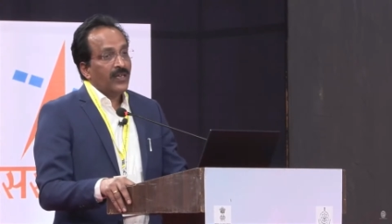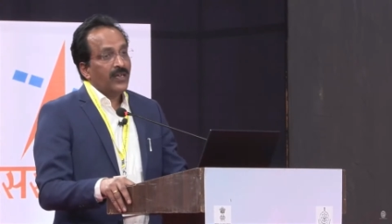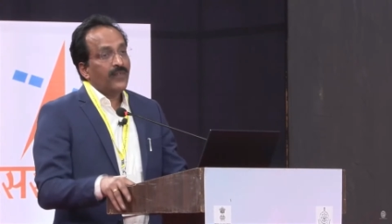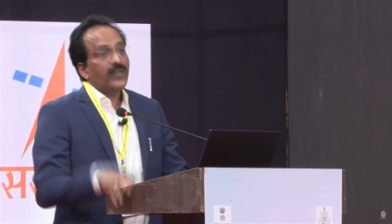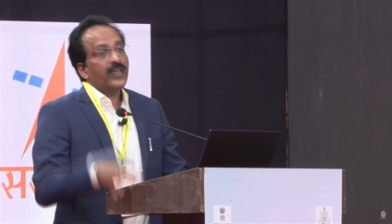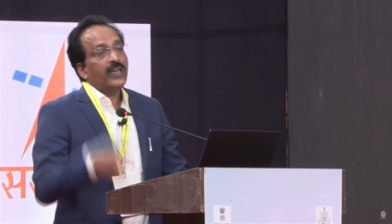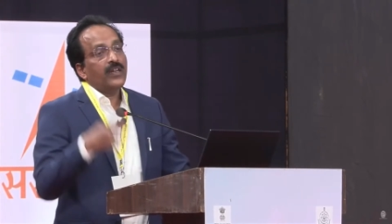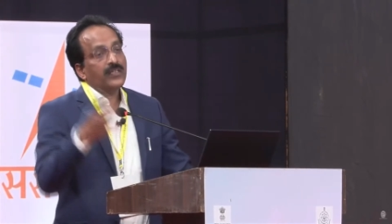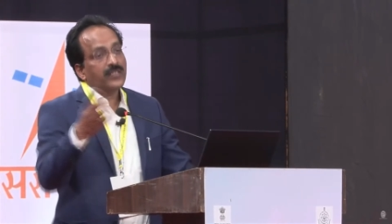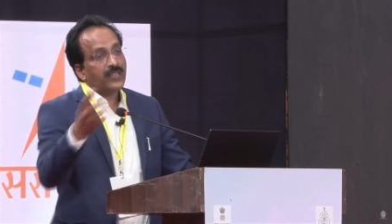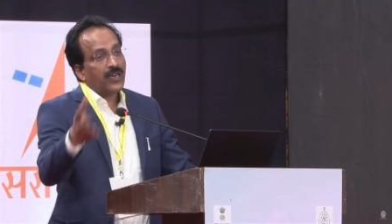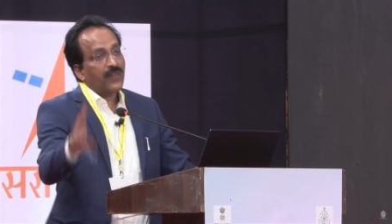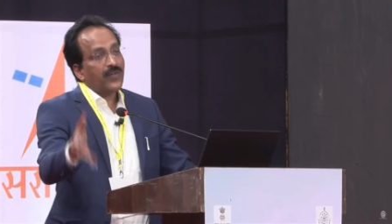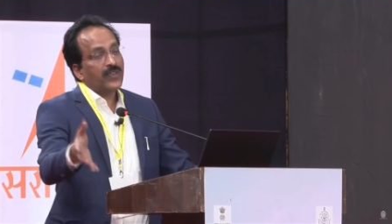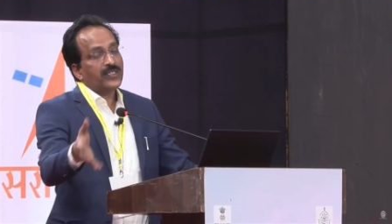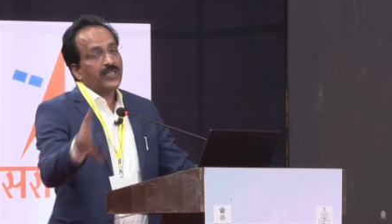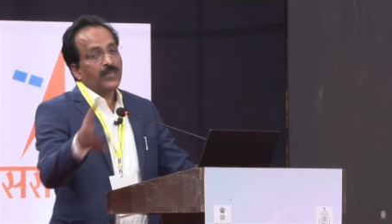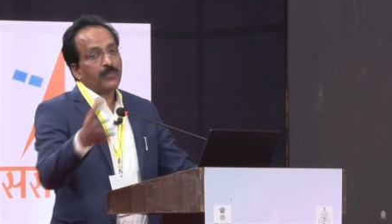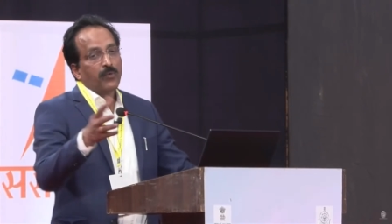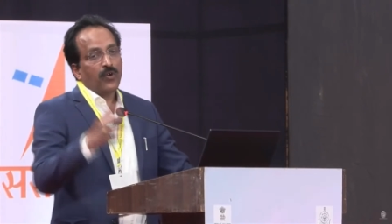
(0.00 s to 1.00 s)
Even ILSA
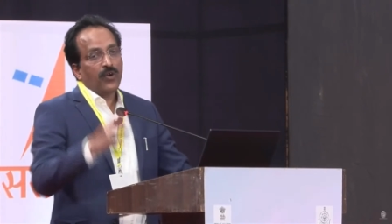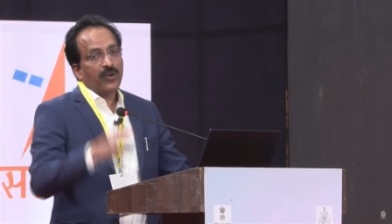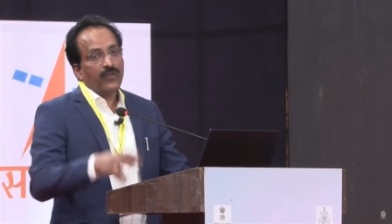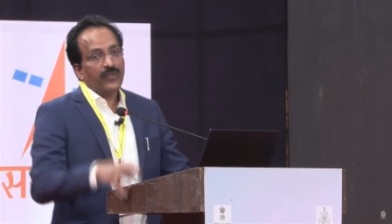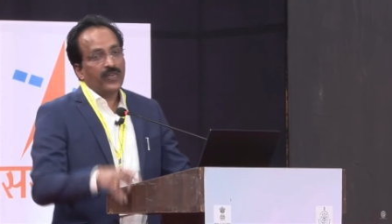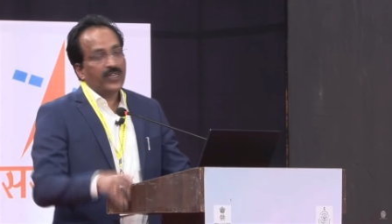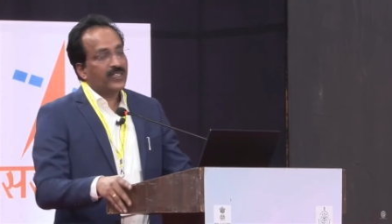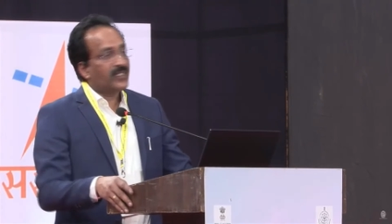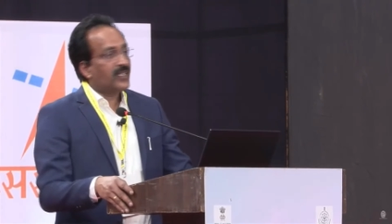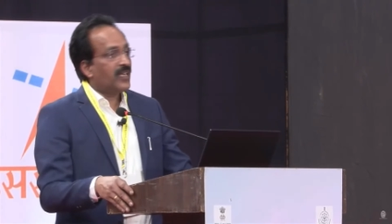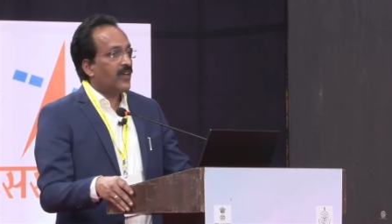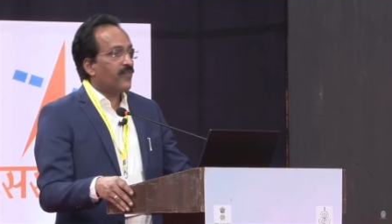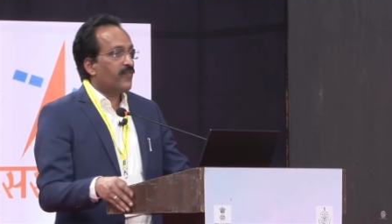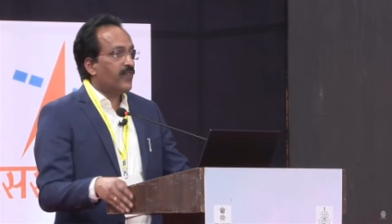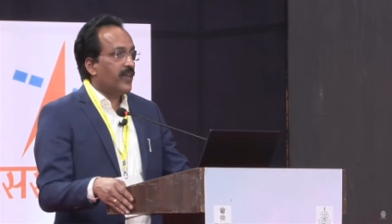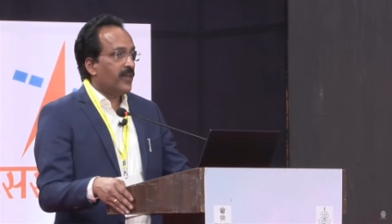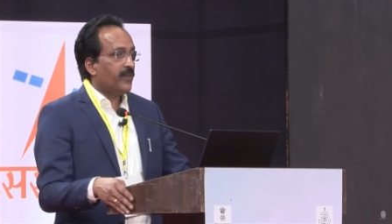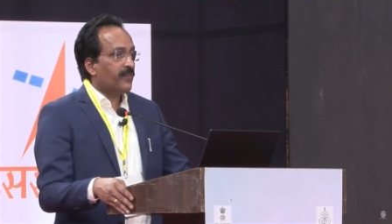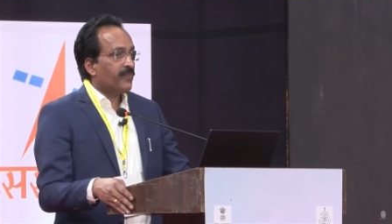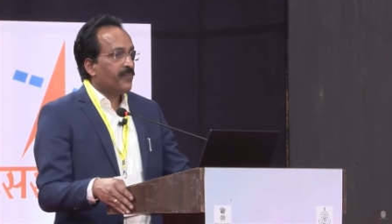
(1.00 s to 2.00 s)
was deployed very
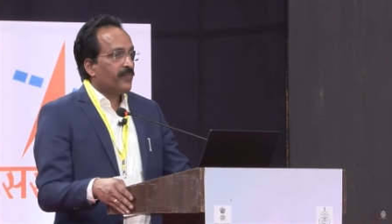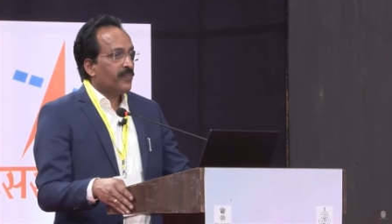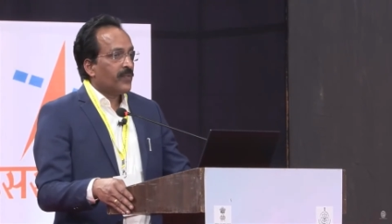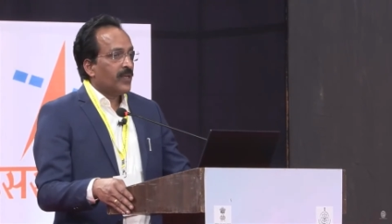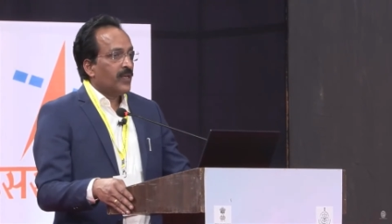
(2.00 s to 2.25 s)
safely.